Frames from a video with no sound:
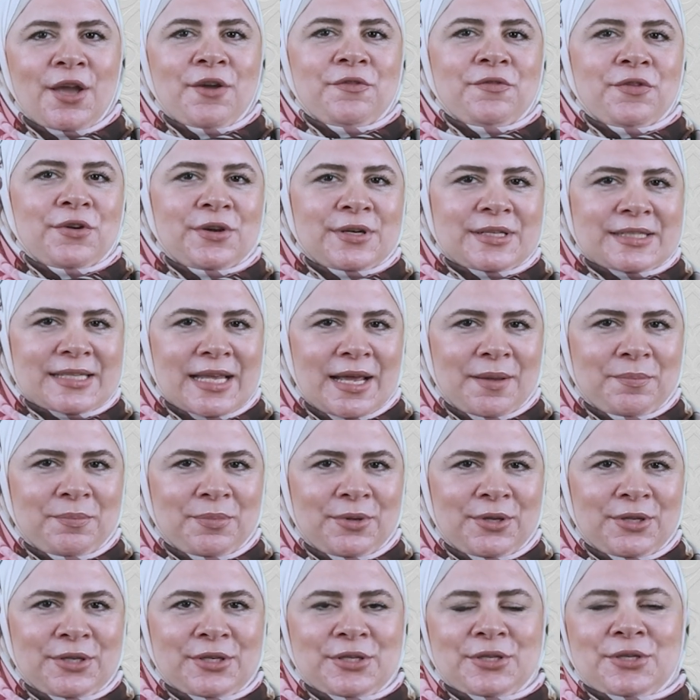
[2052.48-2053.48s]
For
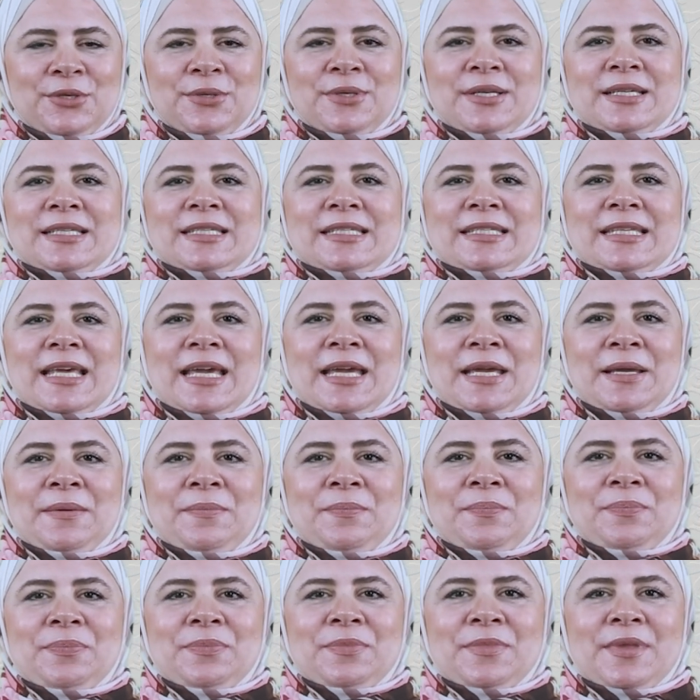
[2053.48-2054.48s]
example, you can say,
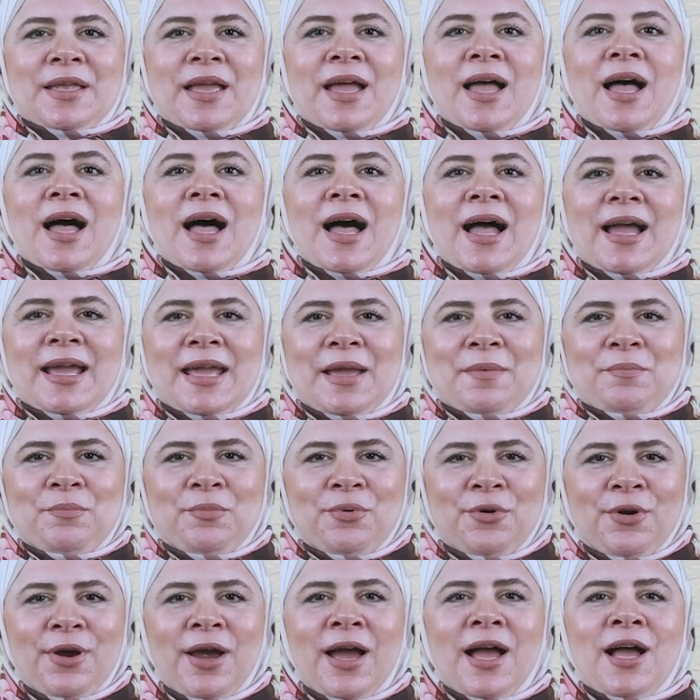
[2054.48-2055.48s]
I am
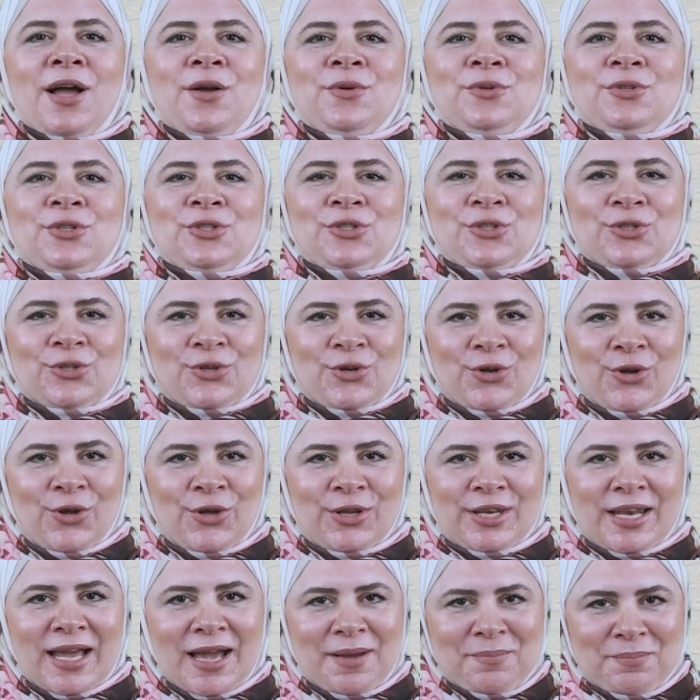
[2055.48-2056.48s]
proud to
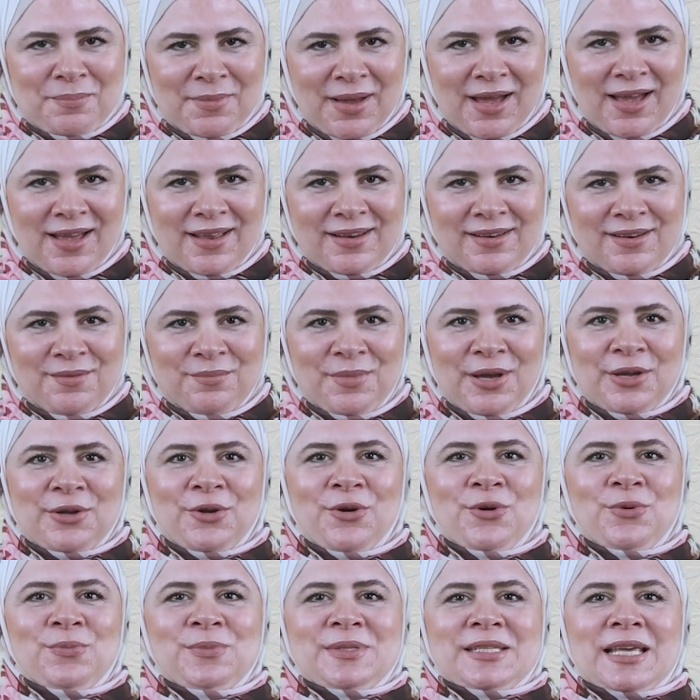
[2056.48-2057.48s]
call Amman my
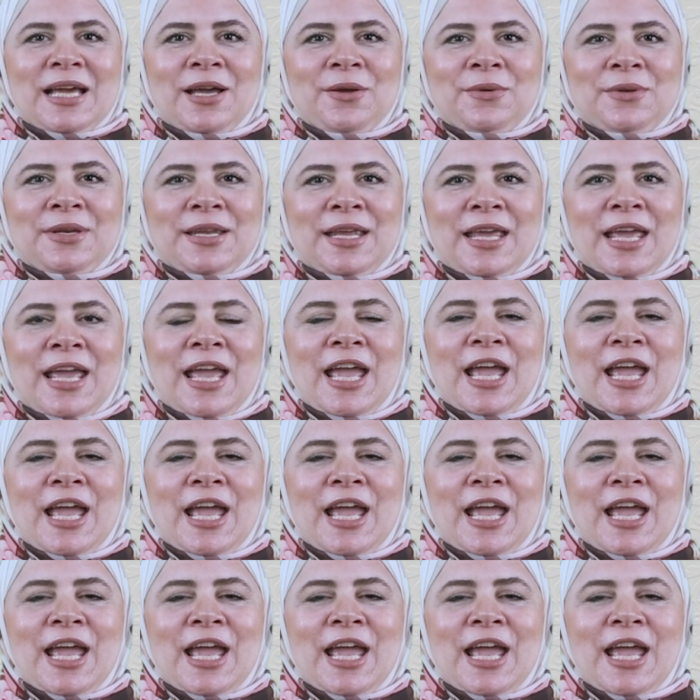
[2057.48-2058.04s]
hometown